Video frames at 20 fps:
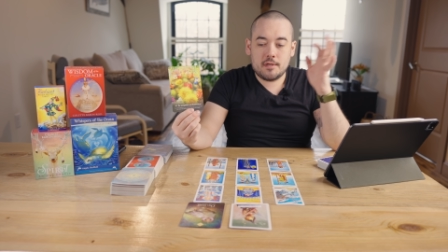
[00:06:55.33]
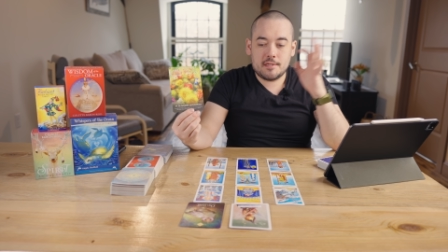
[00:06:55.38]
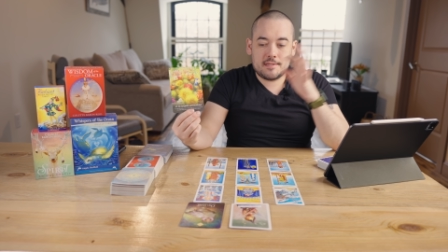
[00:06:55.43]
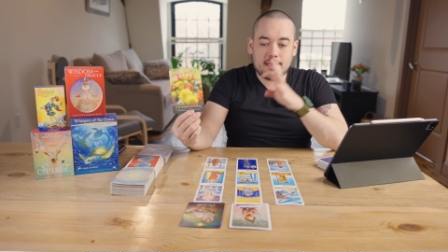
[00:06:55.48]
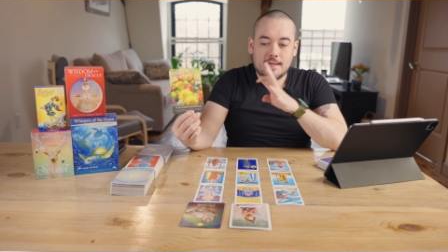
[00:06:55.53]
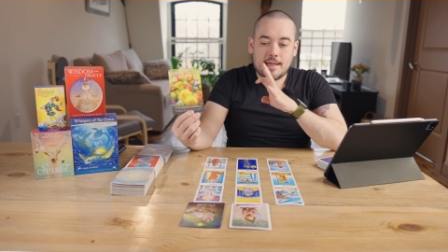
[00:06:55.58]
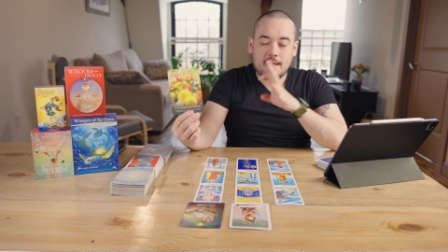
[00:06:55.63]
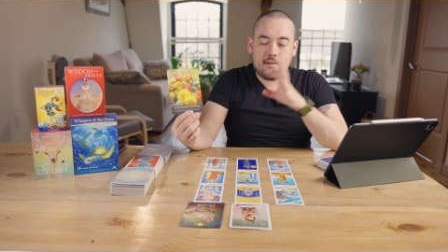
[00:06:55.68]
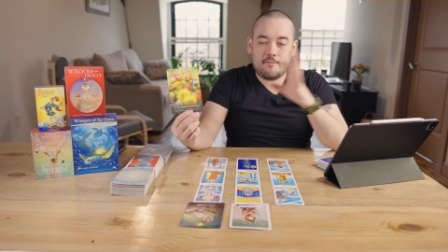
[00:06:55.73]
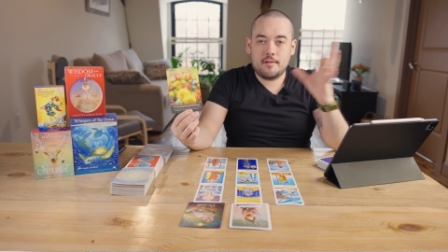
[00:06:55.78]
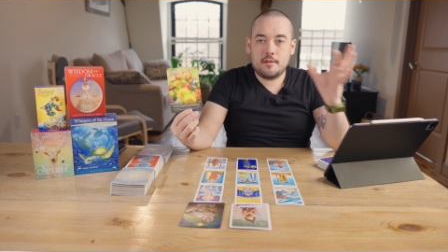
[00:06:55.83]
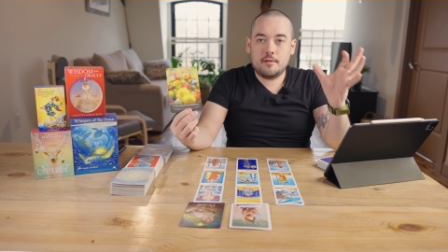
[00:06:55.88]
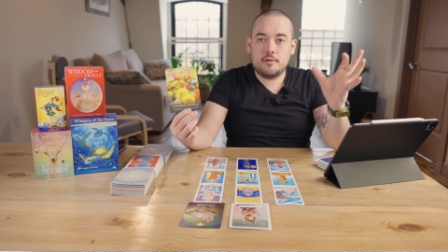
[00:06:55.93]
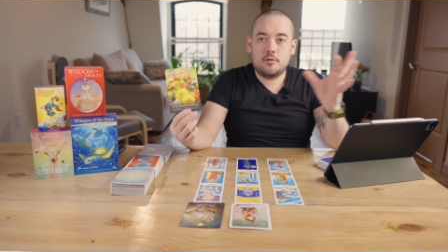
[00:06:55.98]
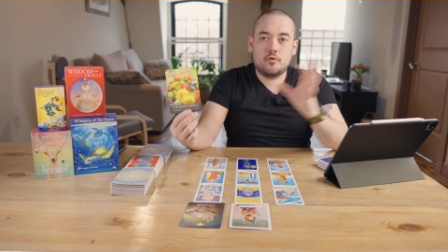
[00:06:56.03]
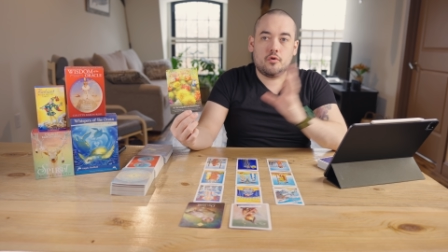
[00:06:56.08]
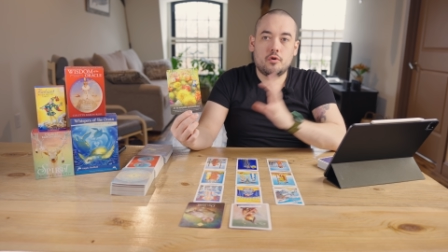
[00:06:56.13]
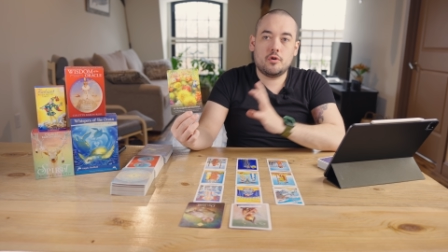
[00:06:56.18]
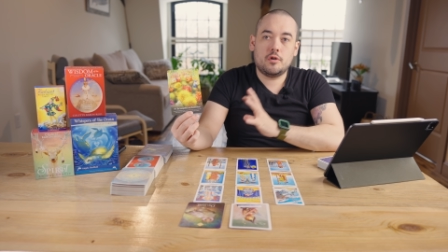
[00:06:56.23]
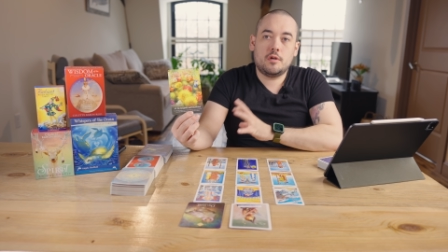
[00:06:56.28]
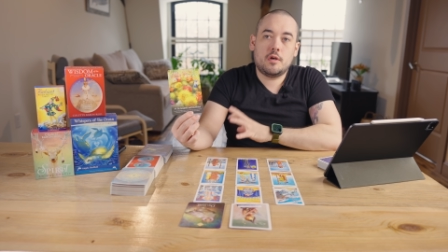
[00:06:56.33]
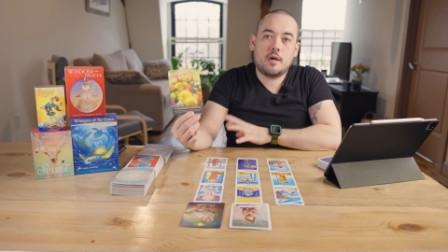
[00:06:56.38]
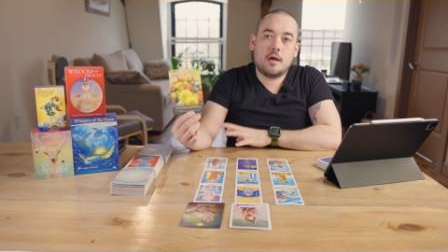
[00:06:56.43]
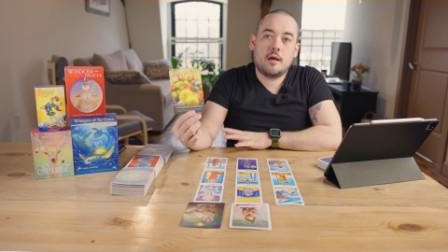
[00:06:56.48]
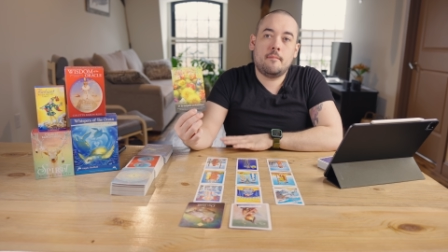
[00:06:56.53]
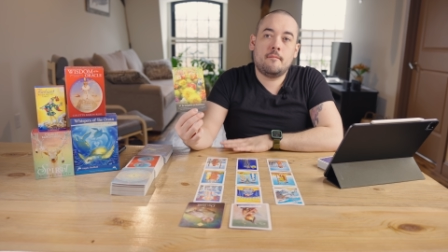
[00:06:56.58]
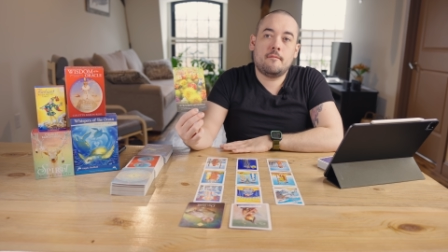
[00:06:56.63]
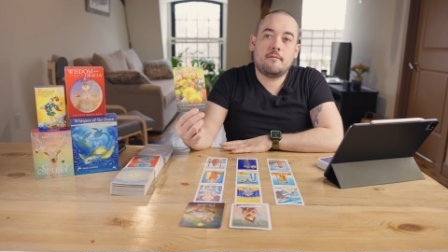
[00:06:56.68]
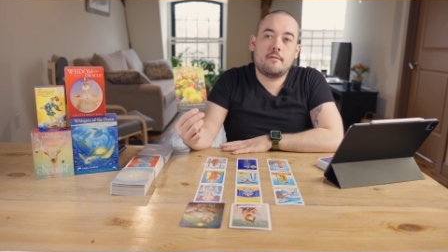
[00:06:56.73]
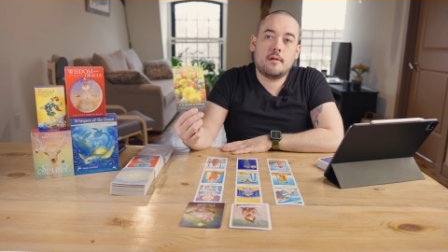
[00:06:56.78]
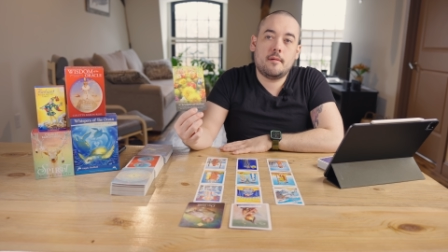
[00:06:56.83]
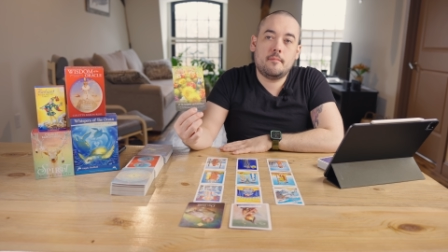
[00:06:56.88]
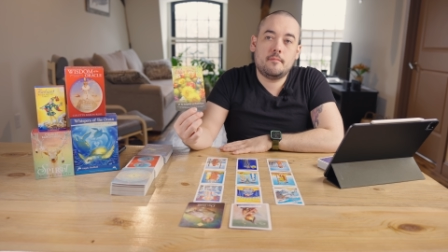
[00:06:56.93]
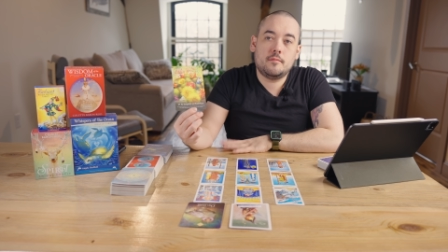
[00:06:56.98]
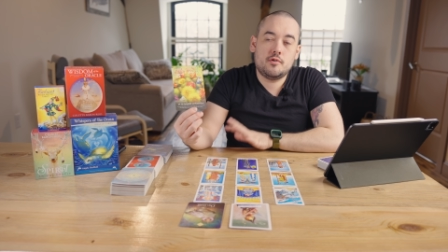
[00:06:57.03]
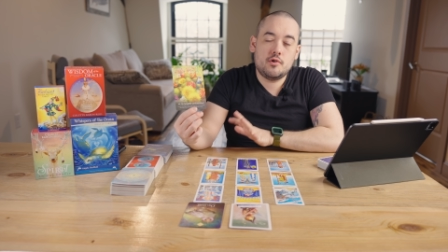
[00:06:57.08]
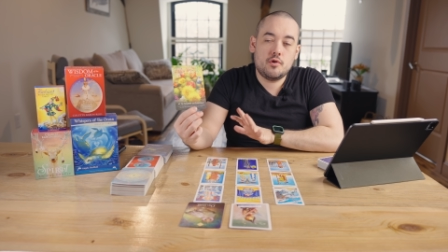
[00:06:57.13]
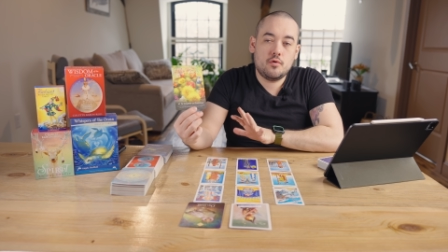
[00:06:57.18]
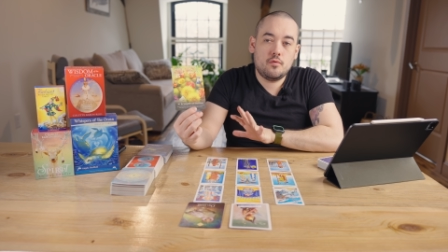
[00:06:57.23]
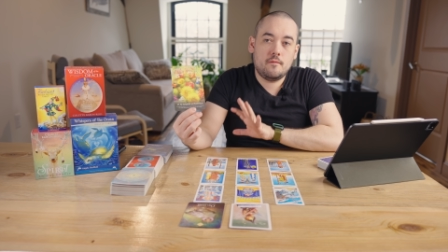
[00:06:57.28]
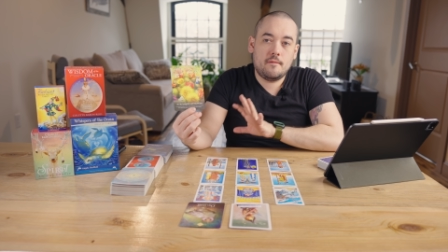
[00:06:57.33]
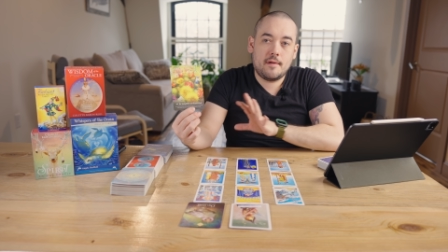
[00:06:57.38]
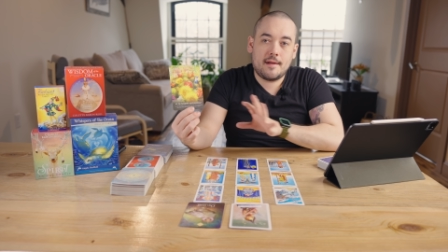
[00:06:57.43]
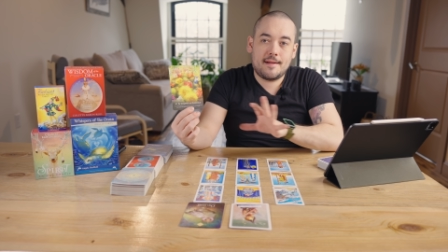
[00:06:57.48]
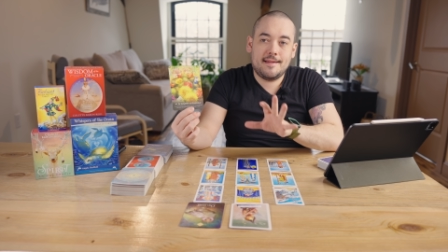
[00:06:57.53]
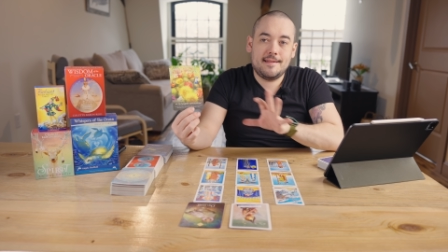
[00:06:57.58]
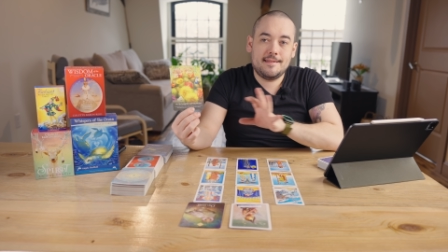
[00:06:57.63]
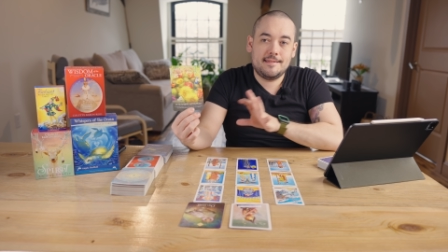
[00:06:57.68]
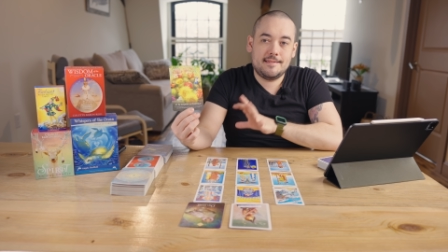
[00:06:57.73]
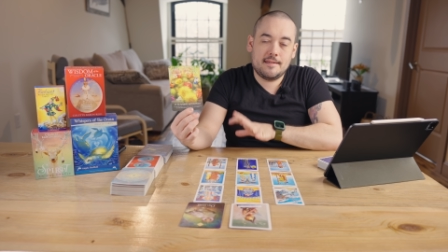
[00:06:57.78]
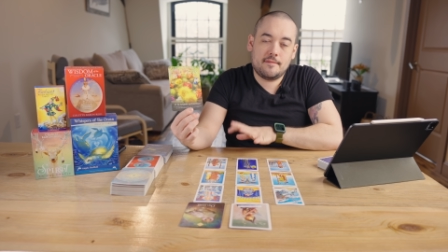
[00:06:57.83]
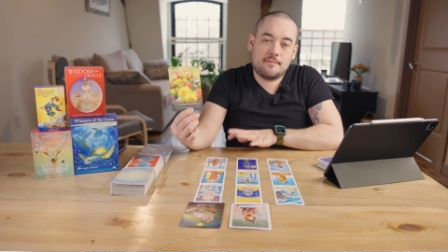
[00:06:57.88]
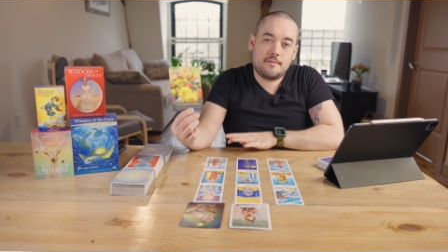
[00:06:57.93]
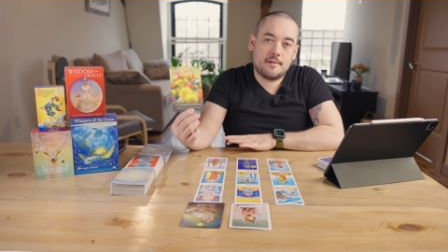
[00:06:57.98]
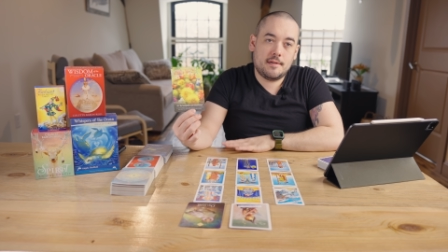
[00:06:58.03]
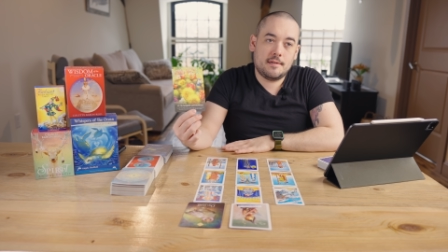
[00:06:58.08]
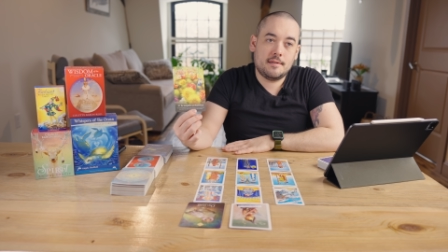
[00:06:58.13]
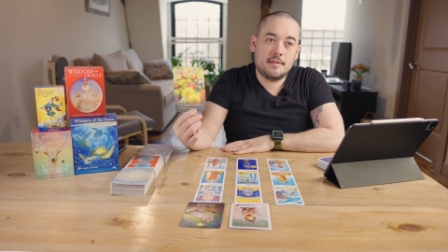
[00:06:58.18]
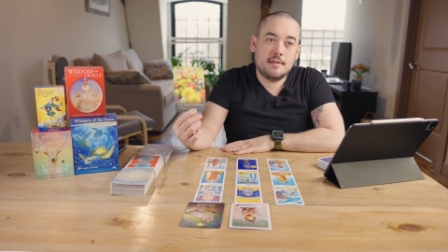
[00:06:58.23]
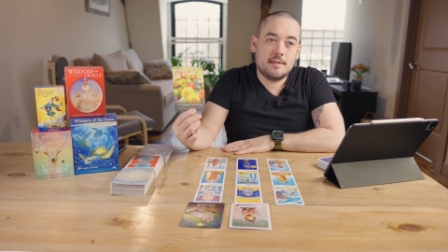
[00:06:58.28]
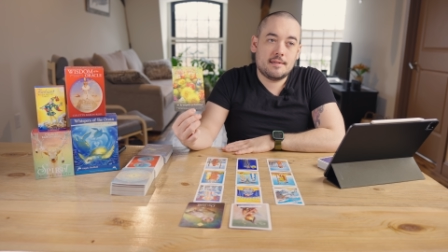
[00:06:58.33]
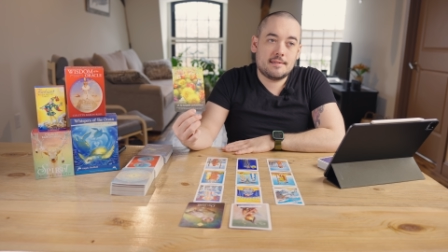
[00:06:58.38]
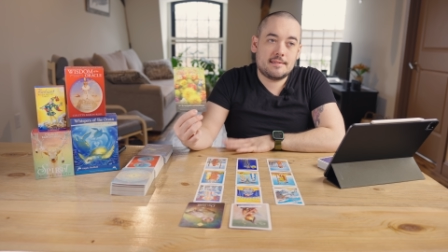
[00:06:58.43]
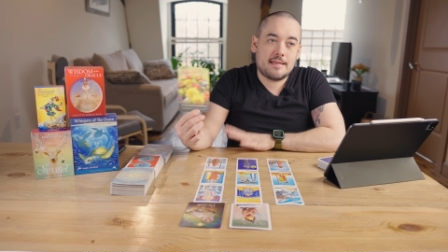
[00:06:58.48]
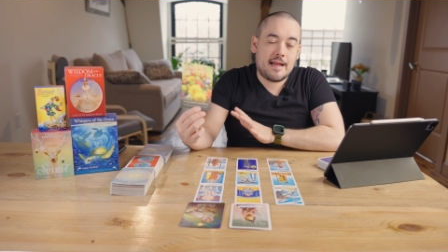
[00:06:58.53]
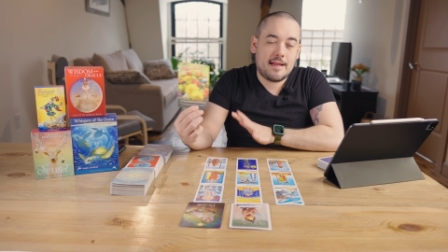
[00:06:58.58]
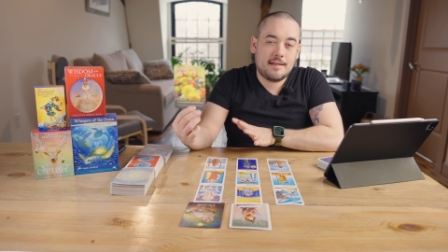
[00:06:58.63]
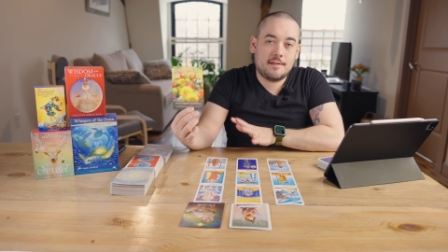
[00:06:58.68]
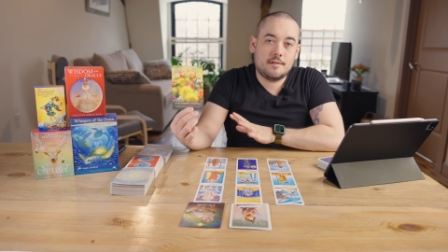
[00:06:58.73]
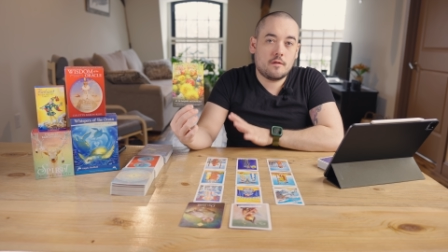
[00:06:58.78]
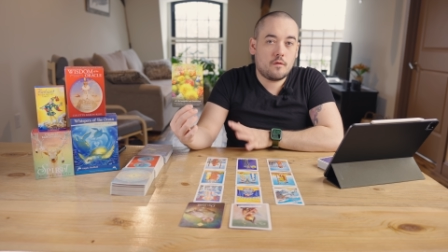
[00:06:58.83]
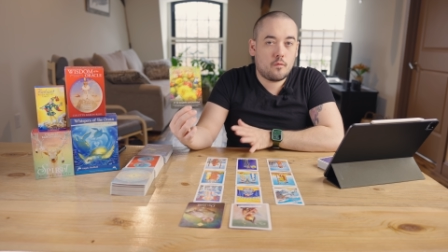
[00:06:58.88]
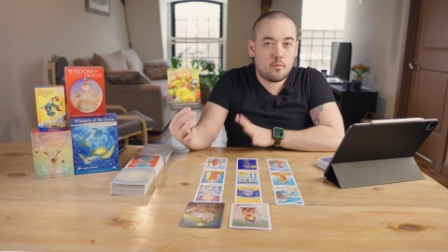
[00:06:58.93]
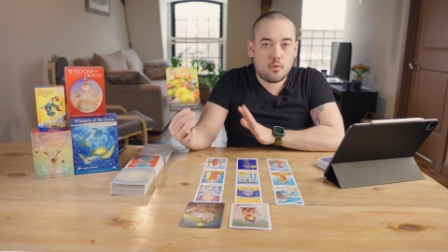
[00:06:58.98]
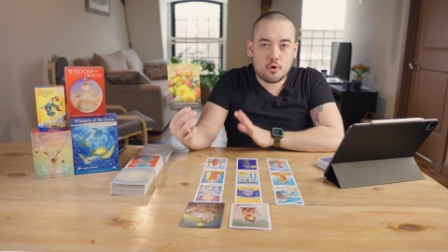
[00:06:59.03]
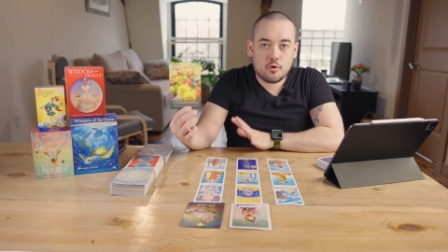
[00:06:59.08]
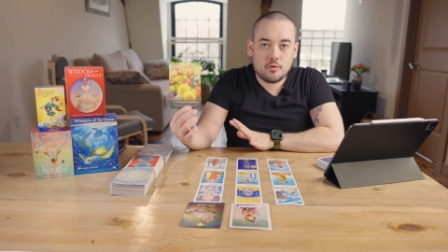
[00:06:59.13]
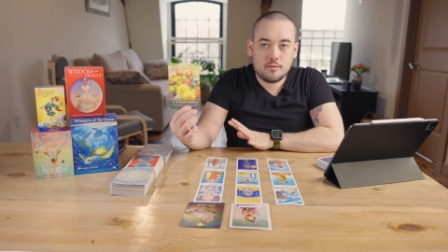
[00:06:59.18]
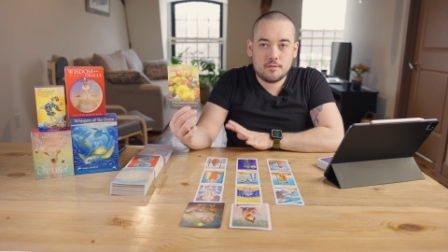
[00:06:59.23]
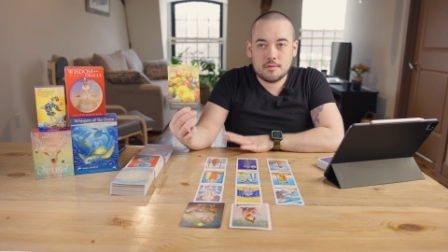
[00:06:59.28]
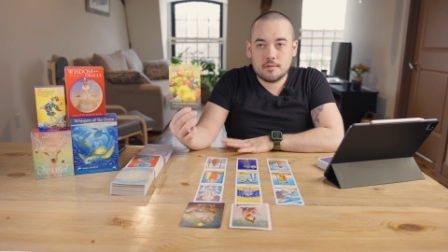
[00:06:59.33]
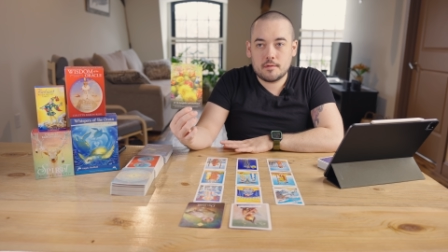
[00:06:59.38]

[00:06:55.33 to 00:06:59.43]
it's like I feel you could come from two very different sides of the world,